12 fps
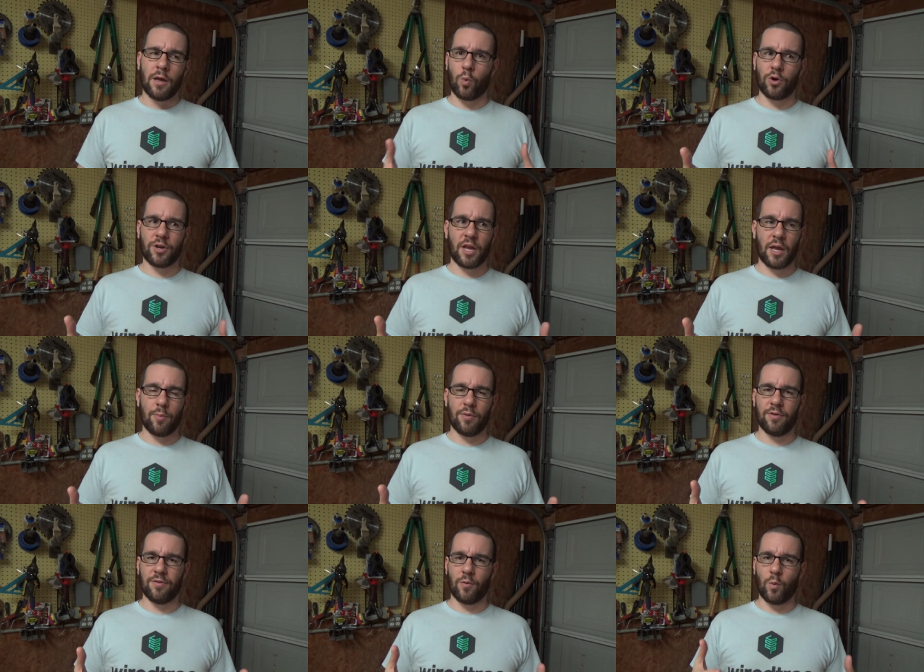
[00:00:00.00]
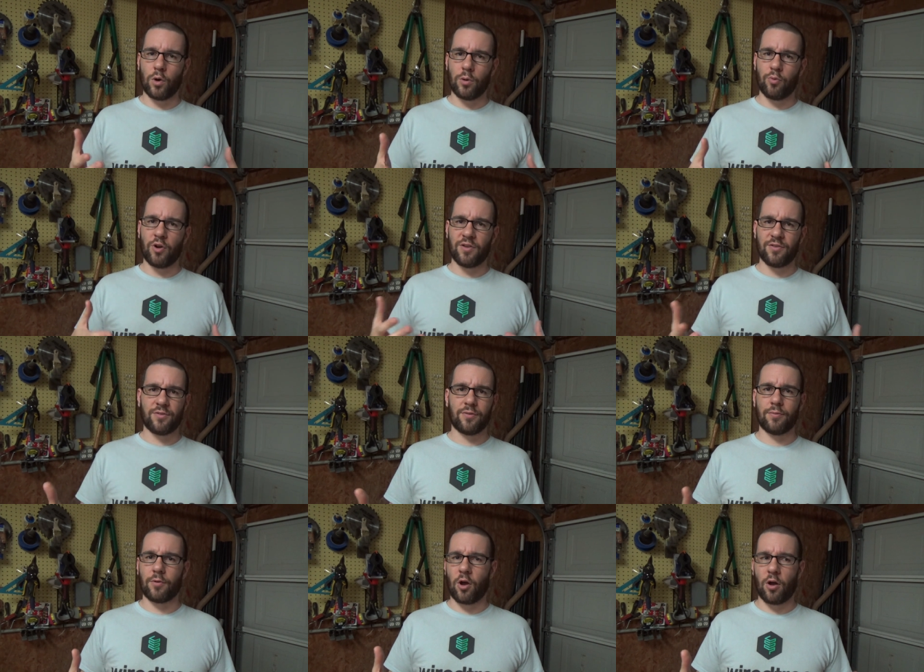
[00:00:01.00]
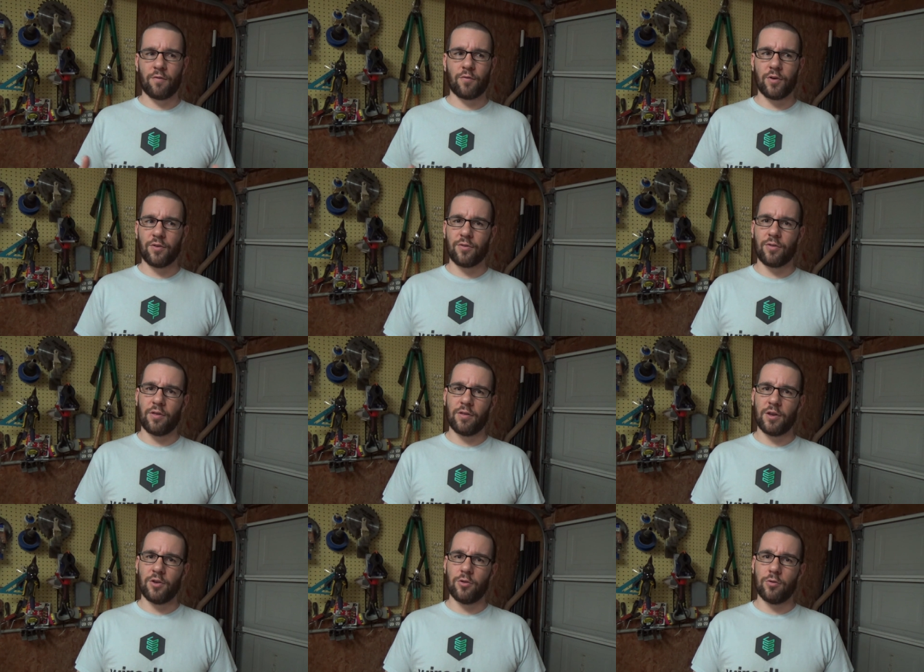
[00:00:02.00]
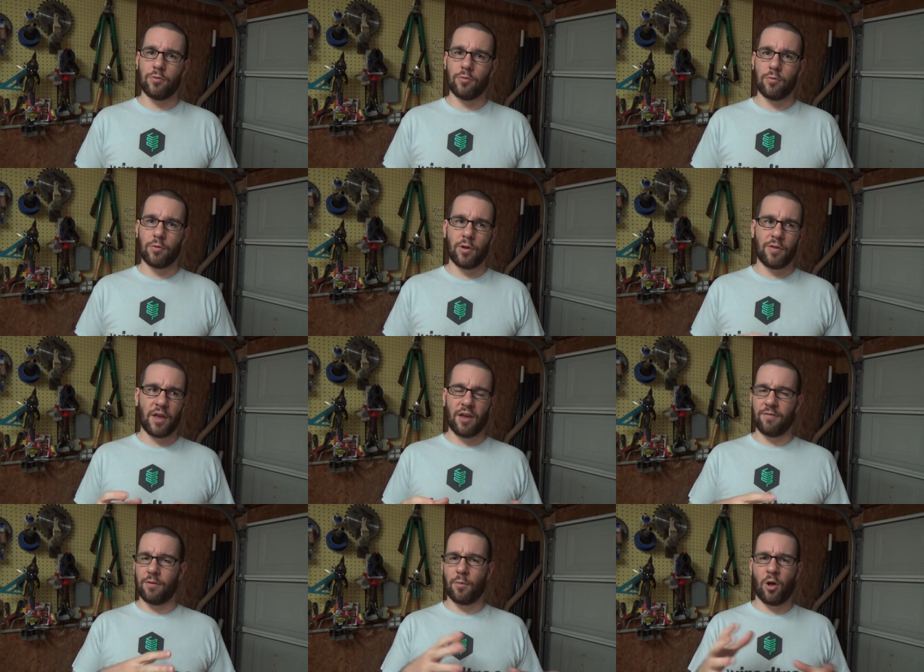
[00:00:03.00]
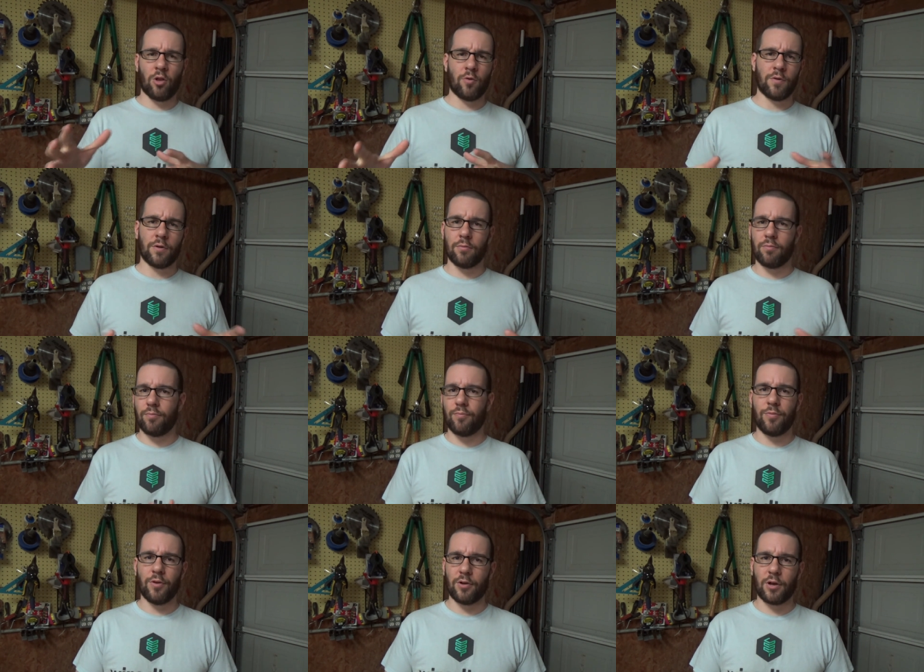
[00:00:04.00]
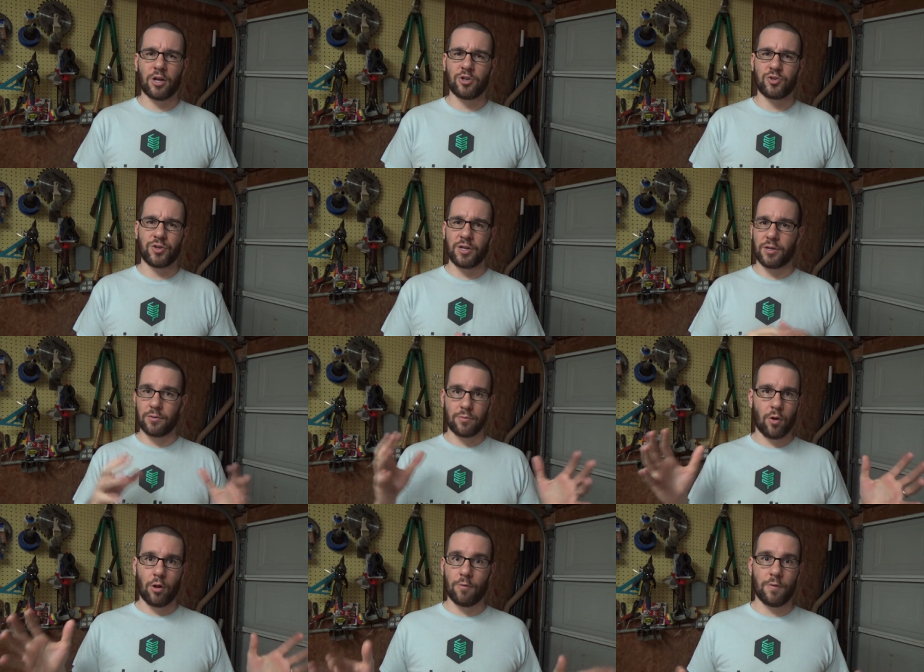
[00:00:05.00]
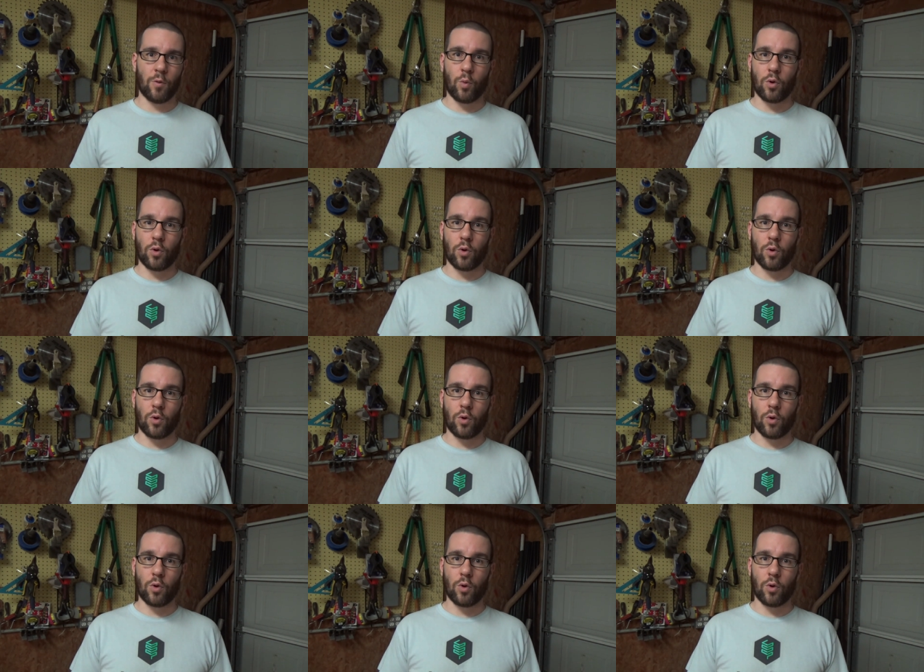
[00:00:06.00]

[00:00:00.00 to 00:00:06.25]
WordCamp is a WordPress conference that they do, and they have them all over the country and all over the